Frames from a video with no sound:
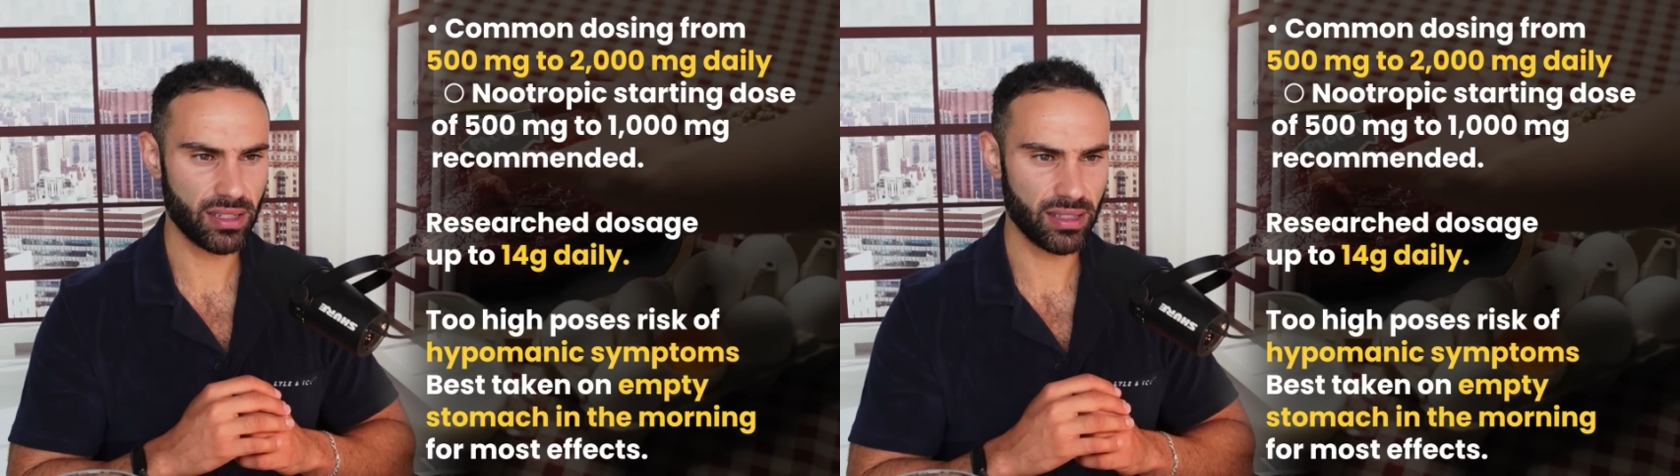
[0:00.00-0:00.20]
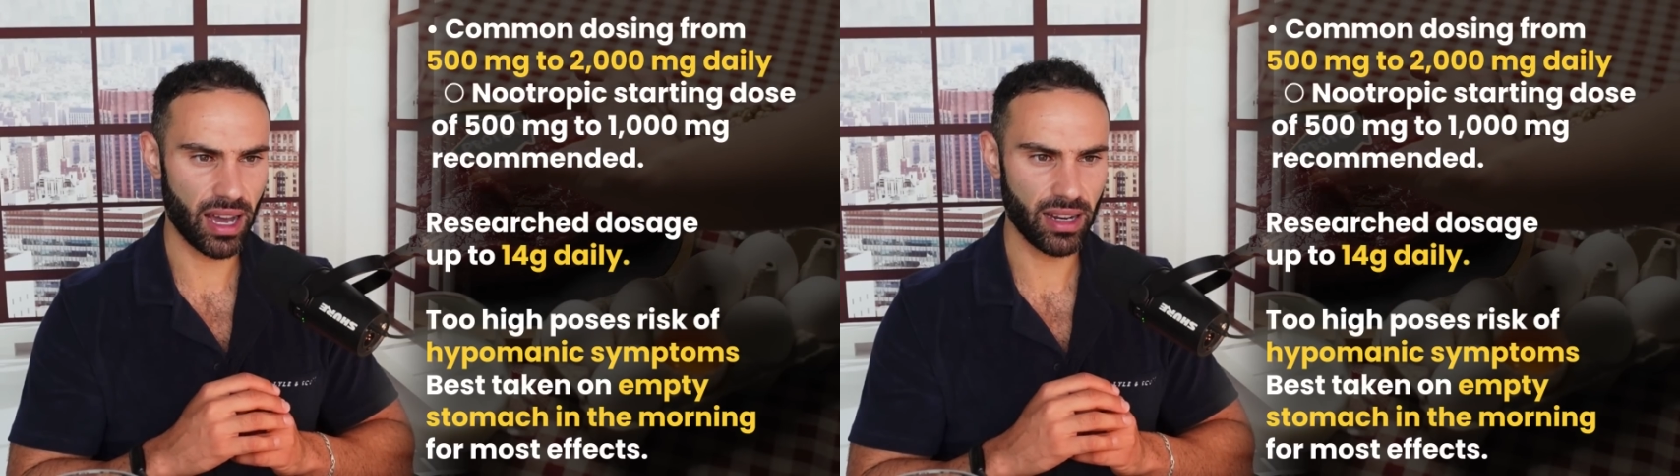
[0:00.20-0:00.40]

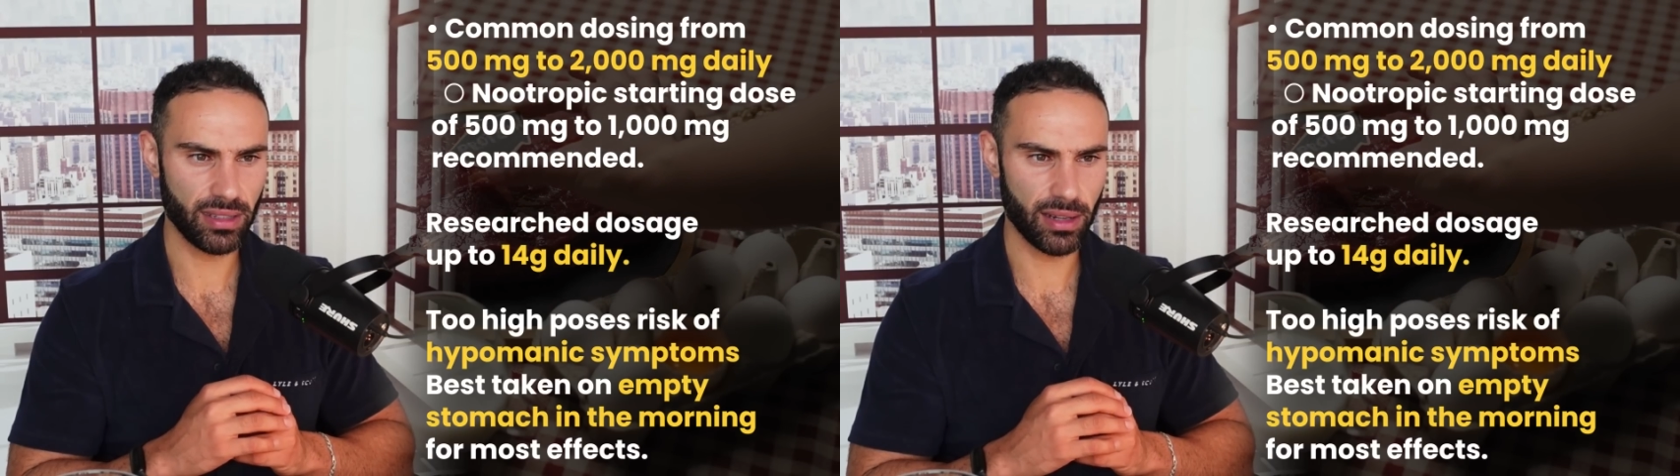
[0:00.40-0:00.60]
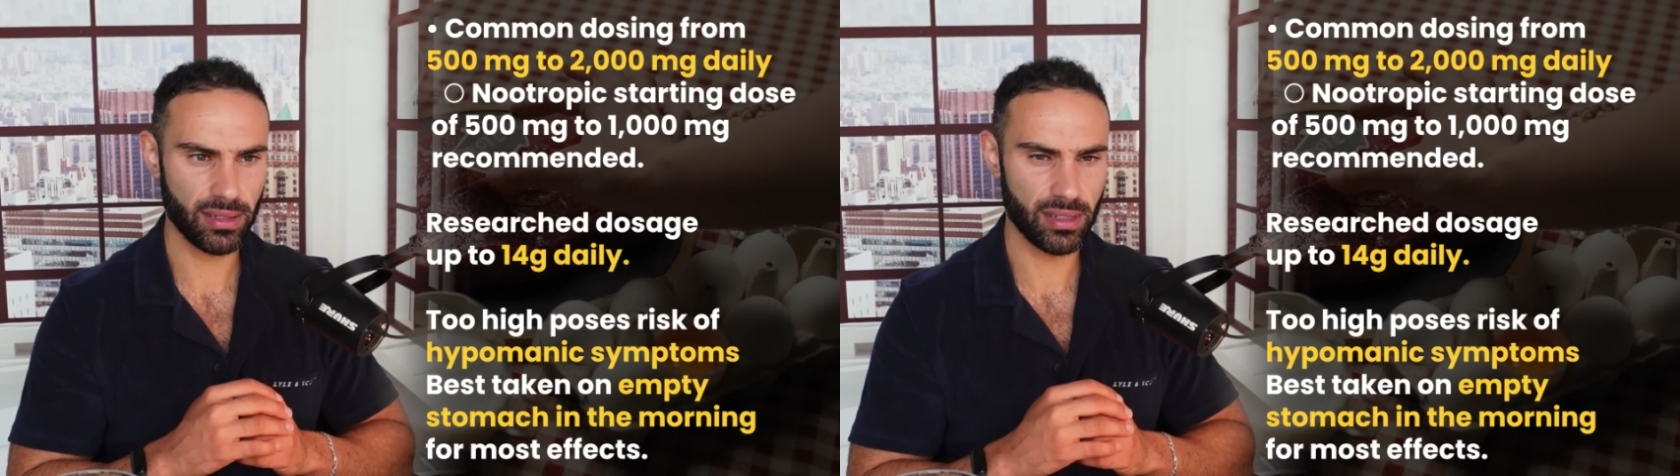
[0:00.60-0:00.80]
starting
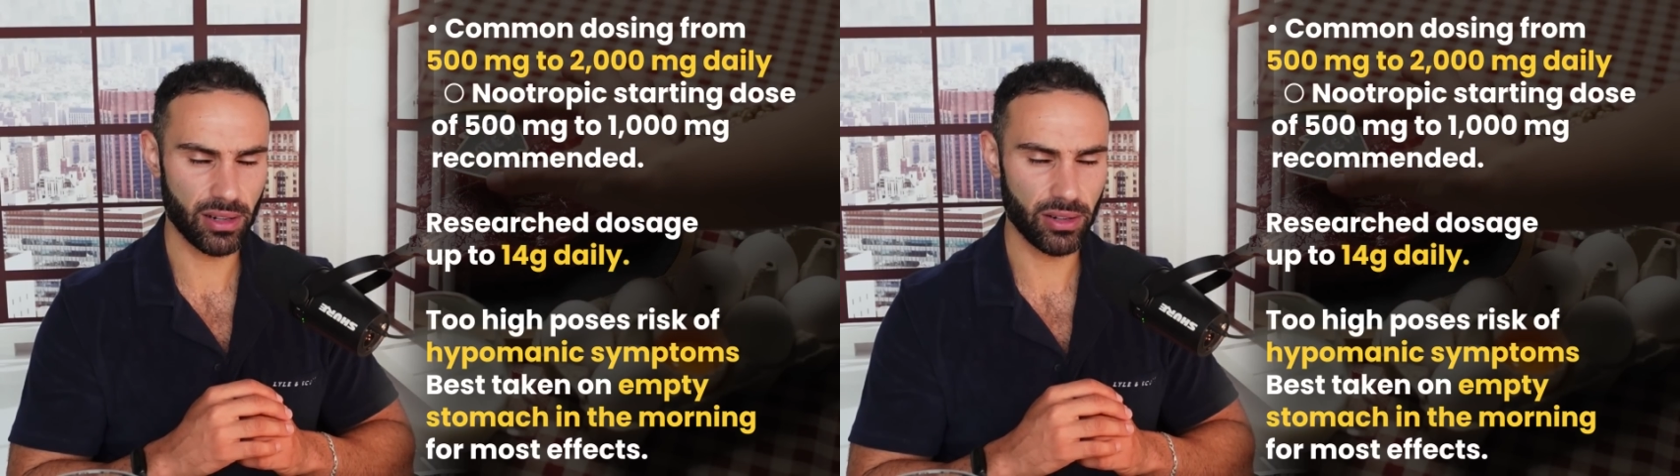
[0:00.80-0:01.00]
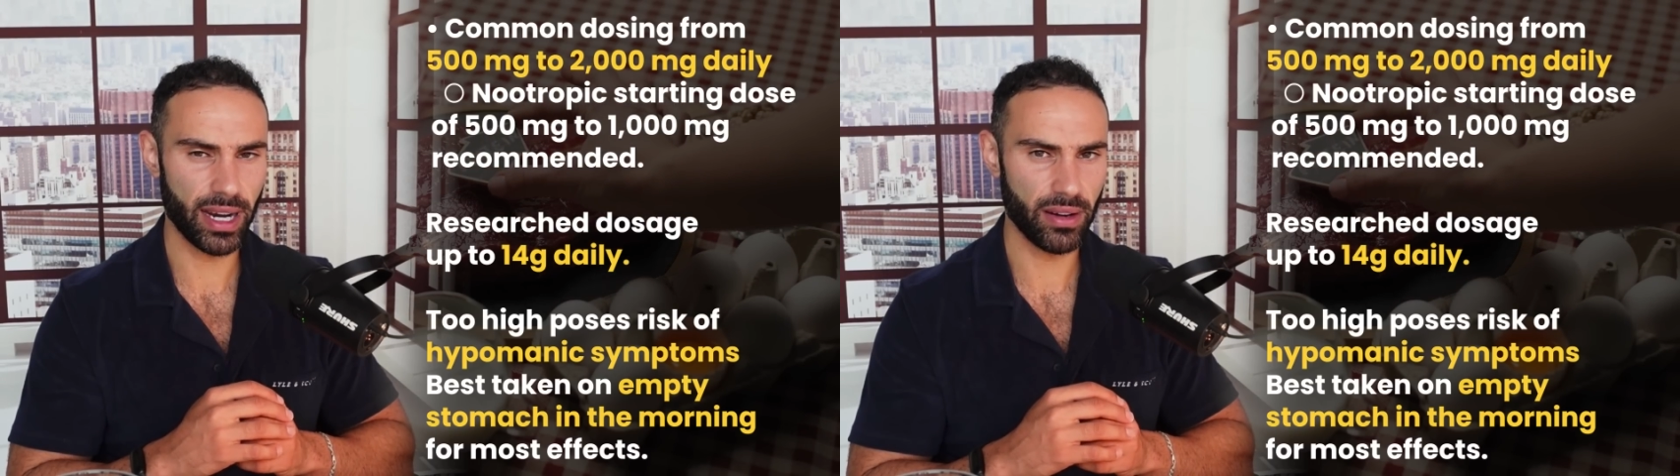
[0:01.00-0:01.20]
doses
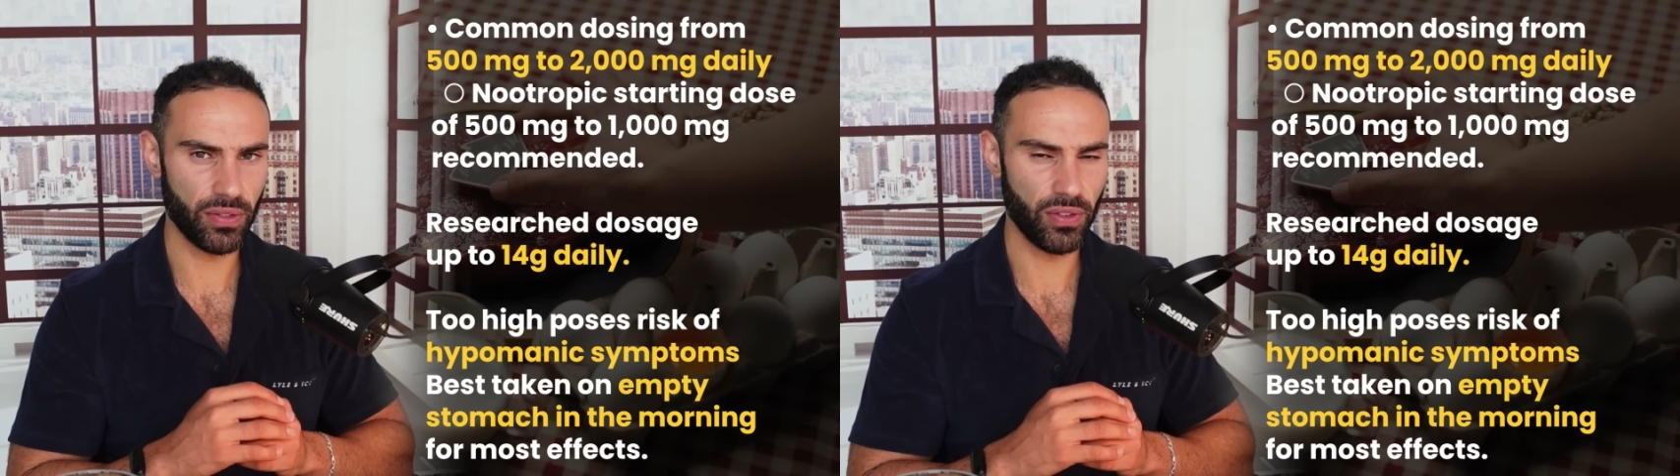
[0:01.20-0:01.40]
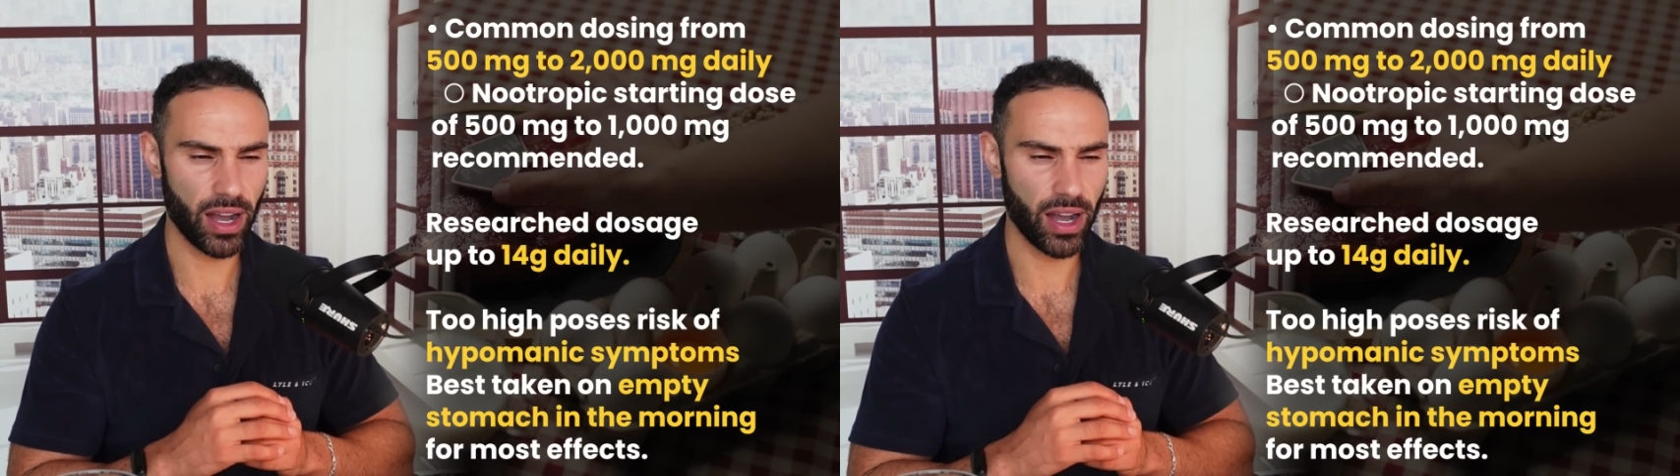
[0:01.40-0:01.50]
are around 5